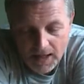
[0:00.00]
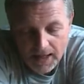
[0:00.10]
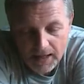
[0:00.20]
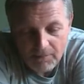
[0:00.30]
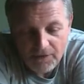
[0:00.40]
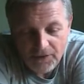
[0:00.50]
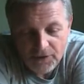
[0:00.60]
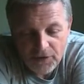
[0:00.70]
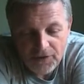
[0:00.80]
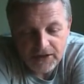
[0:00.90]
The
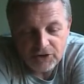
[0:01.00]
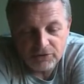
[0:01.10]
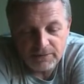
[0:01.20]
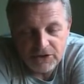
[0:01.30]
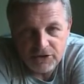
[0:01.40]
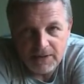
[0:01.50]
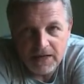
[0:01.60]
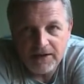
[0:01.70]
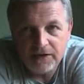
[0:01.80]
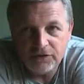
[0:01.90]
other thing I should mention
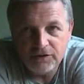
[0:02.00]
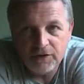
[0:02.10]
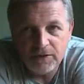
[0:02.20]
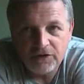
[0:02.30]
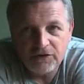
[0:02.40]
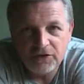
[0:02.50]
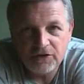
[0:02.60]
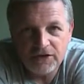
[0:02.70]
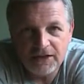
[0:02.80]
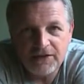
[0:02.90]
about the interview is
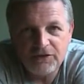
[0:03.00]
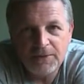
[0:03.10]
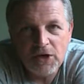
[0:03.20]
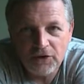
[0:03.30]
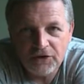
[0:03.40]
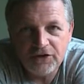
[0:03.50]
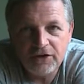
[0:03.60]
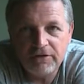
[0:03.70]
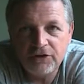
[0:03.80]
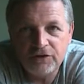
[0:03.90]
that you need to be honest in
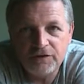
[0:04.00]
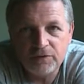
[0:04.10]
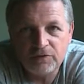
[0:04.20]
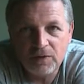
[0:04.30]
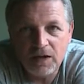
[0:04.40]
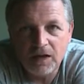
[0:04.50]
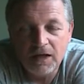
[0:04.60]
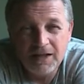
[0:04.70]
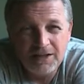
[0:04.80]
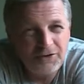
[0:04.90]
your interview as well.
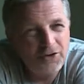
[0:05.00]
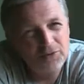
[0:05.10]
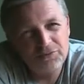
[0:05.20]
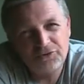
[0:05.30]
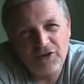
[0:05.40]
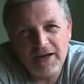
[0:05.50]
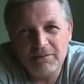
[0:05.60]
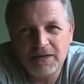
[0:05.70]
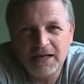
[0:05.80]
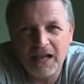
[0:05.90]
Don't try
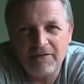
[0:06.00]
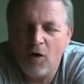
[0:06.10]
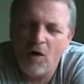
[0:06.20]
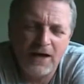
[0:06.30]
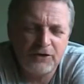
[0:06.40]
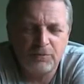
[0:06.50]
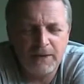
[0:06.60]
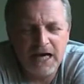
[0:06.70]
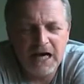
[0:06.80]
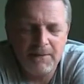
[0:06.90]
and be clever. Oh, I used to
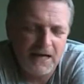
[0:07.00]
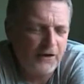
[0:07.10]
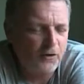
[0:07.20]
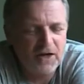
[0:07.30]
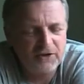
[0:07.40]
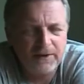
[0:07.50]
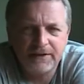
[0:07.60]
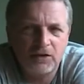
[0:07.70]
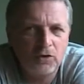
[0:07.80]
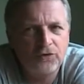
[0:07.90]
be army, I know how to
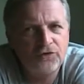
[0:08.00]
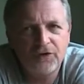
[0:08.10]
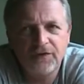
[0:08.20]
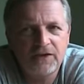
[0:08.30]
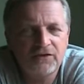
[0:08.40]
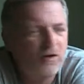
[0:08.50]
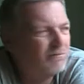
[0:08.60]
handle guns and things.